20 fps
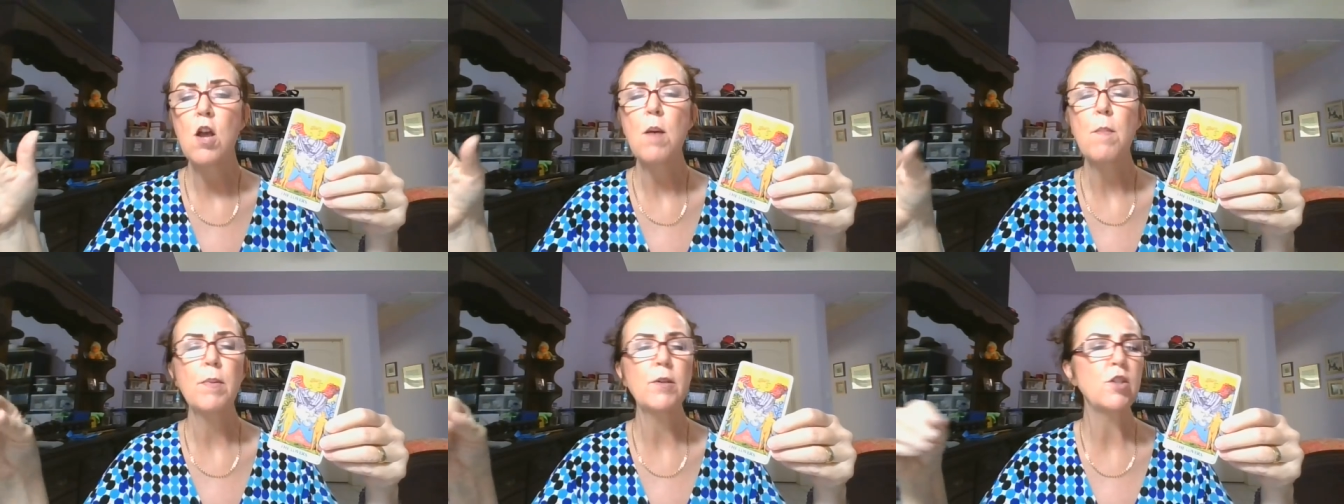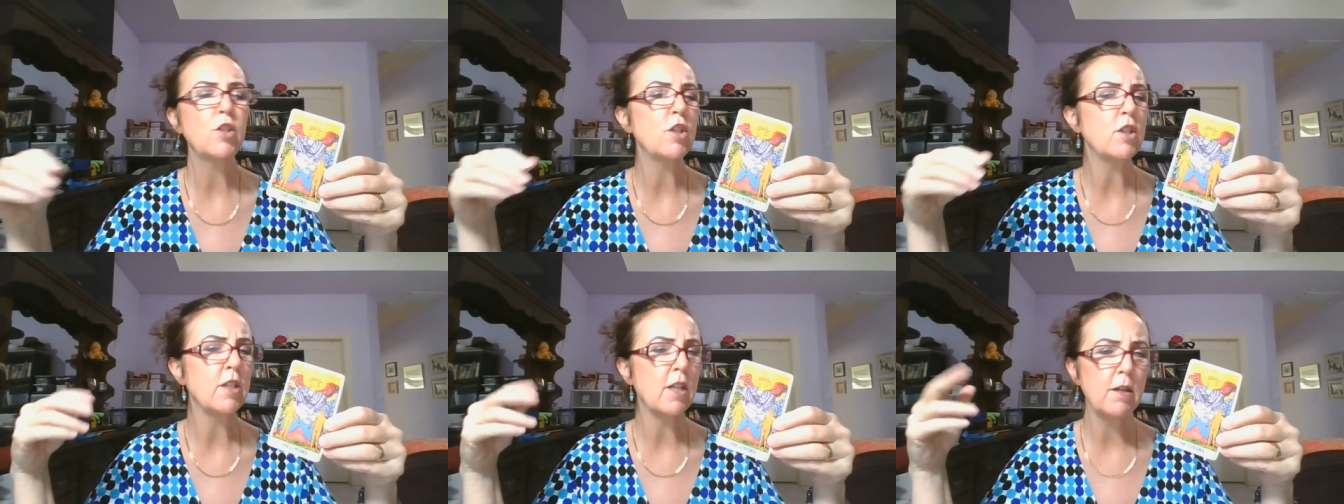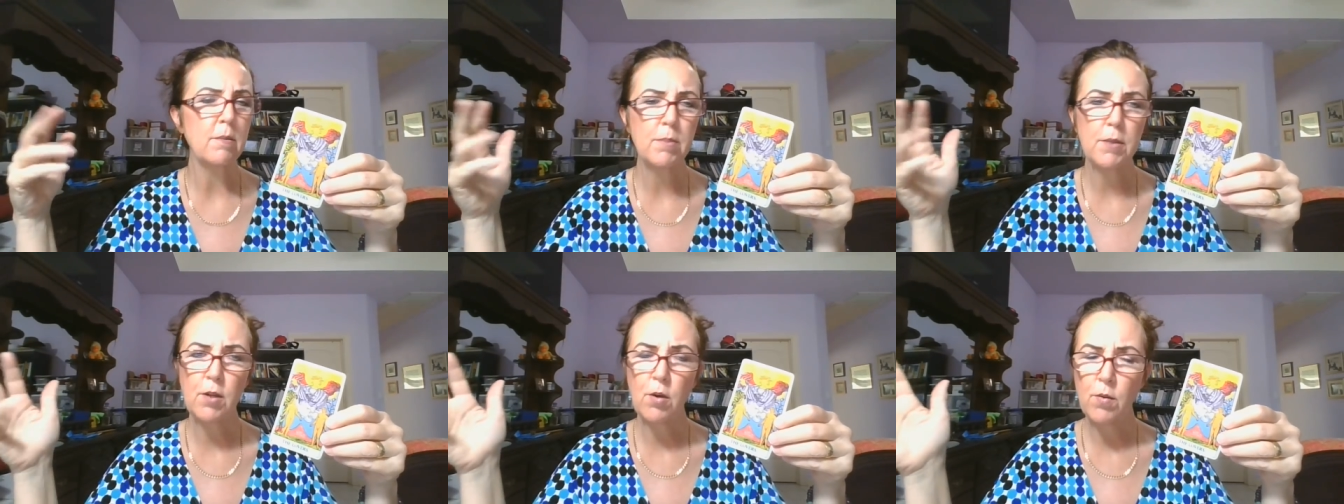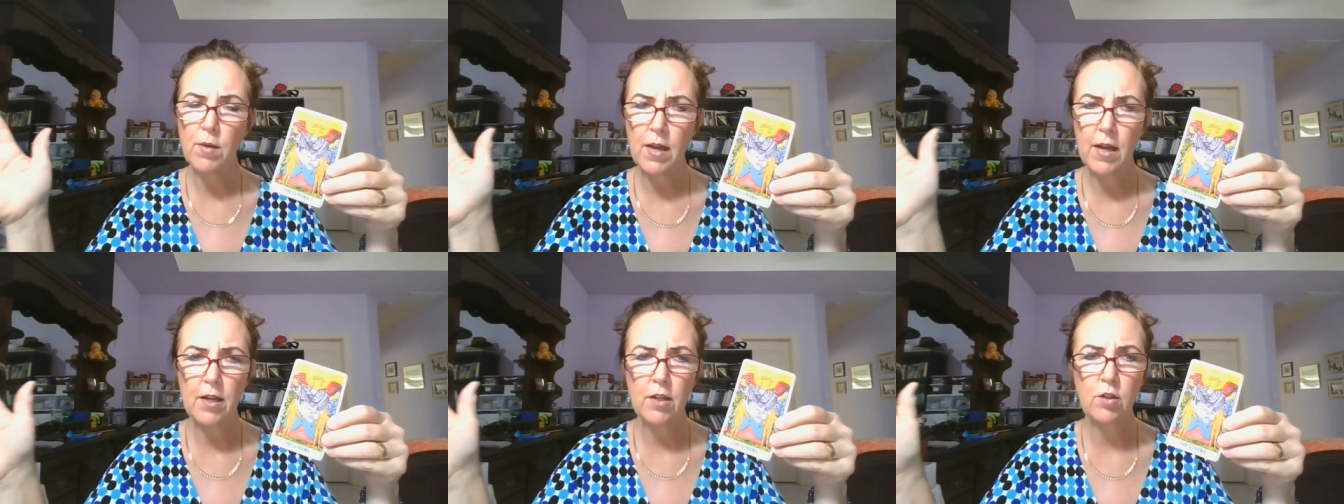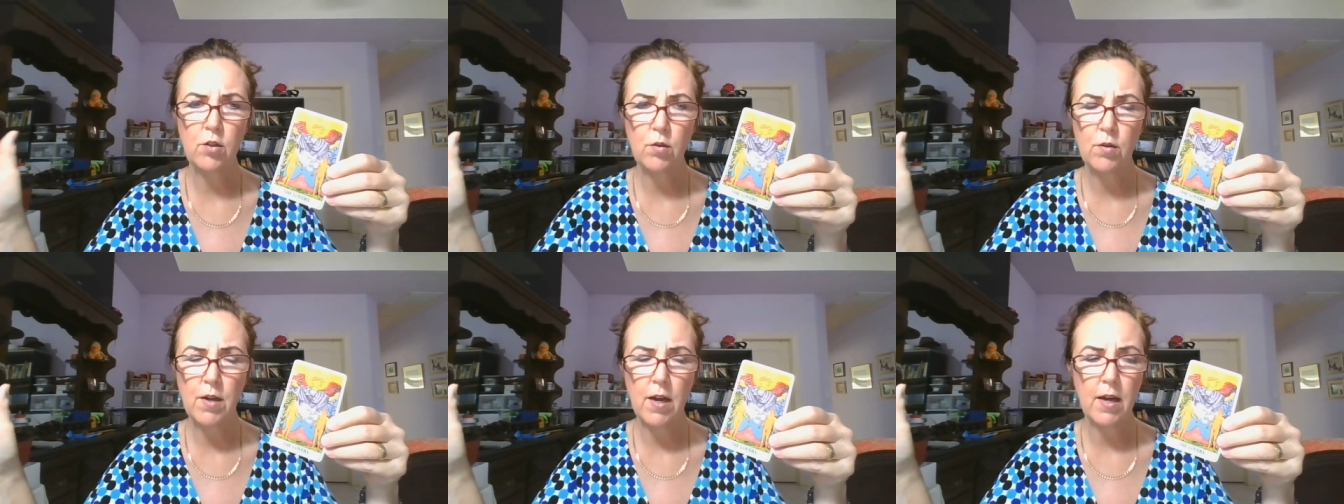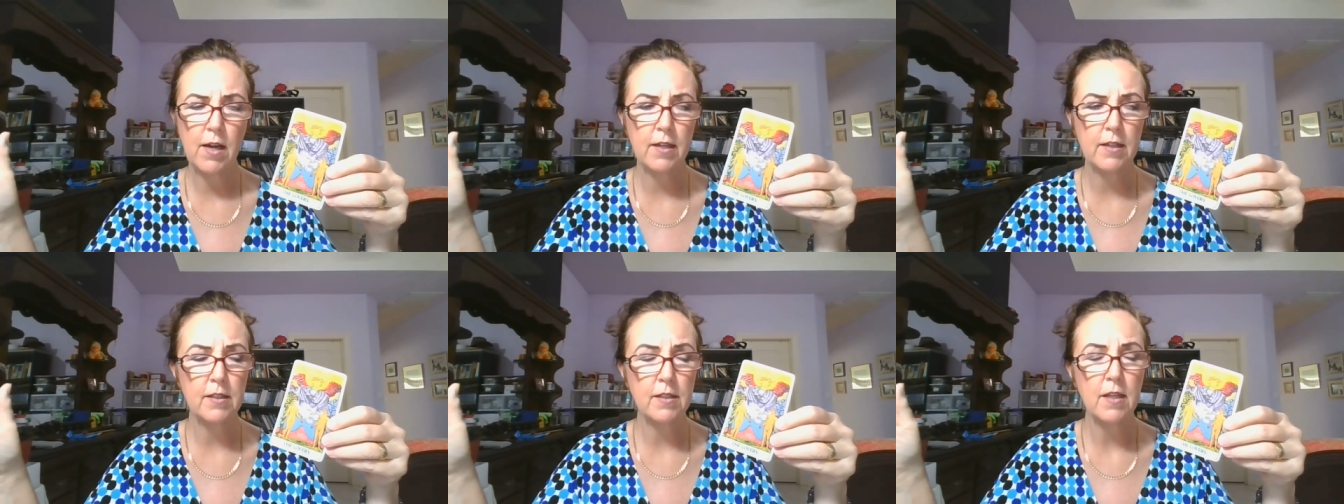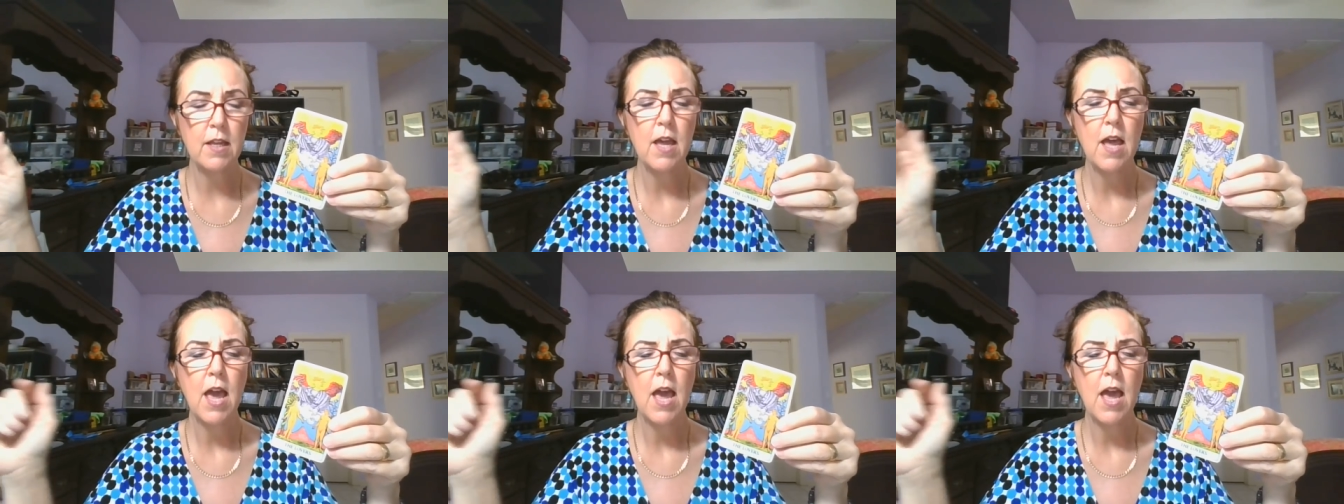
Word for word: but she's going to be okay, you guys.